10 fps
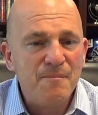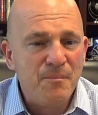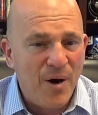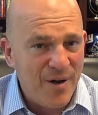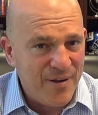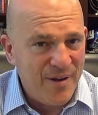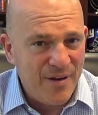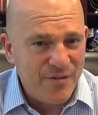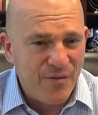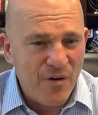But, and
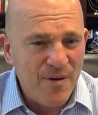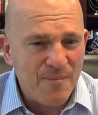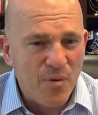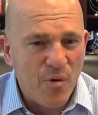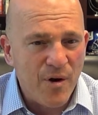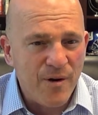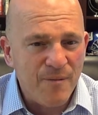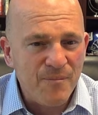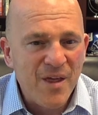it's very important,